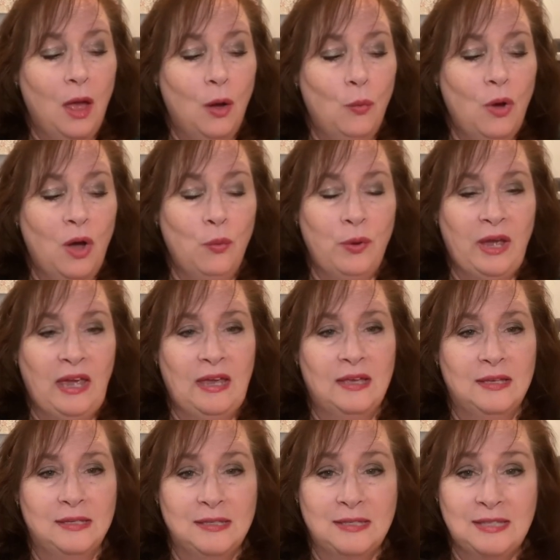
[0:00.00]
What we
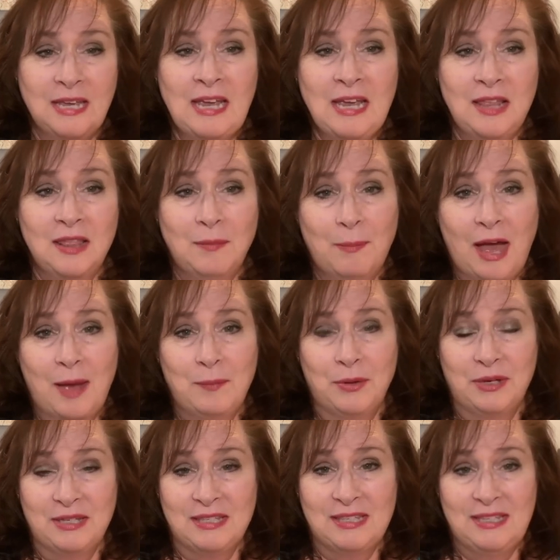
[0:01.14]
see in the Bible
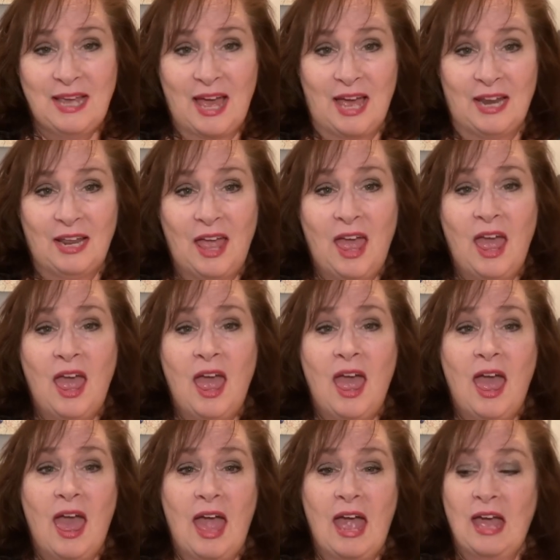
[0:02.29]
instead,
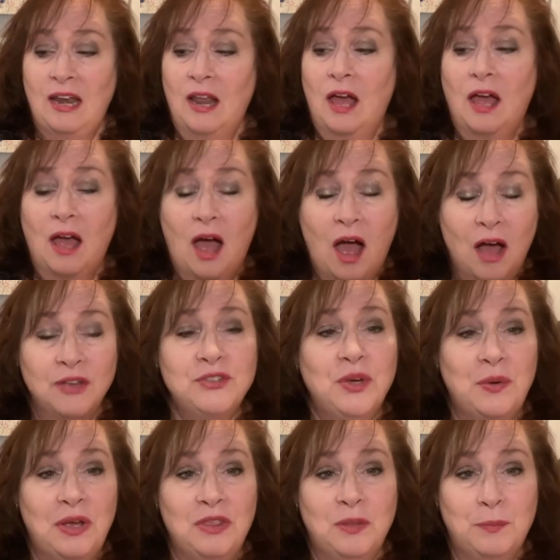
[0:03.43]
and also
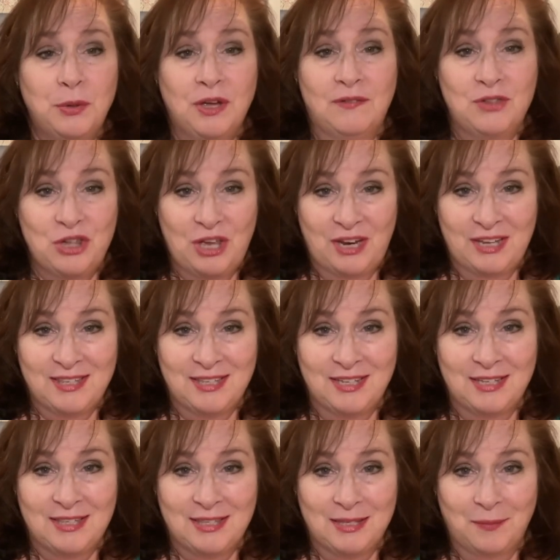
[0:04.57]
in the book of
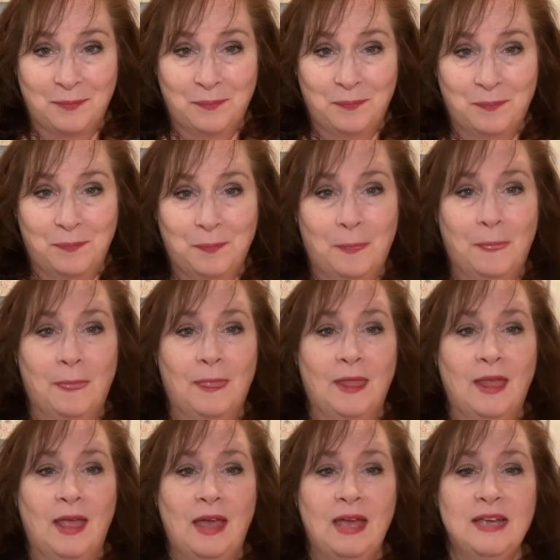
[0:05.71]
Genesis,
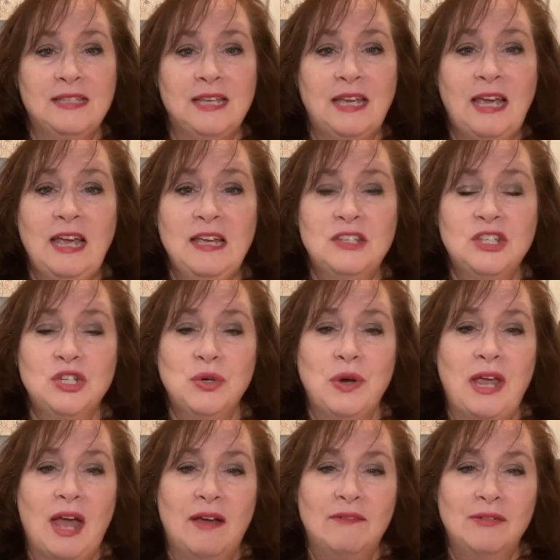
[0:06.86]
is a
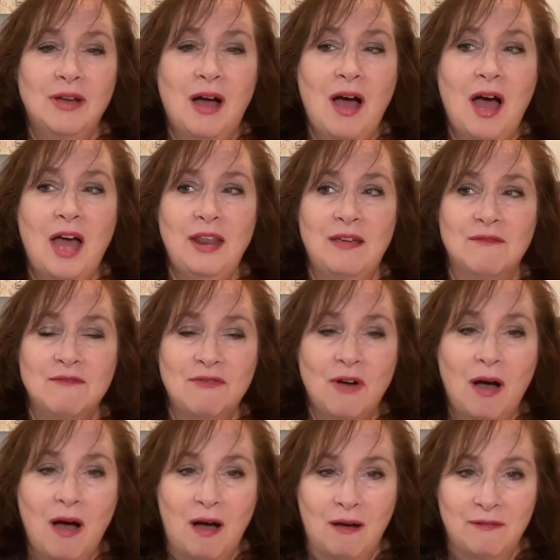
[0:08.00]
history of God
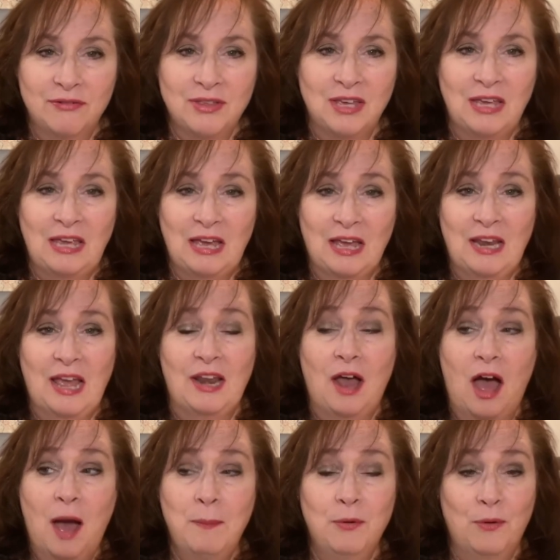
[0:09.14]
involved in and
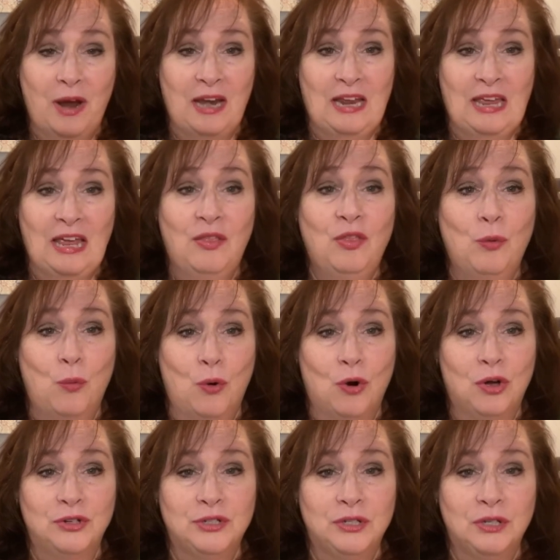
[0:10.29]
operating in the
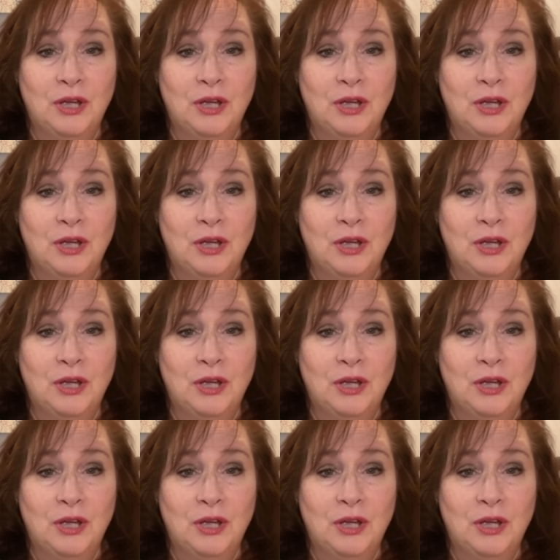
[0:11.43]
world.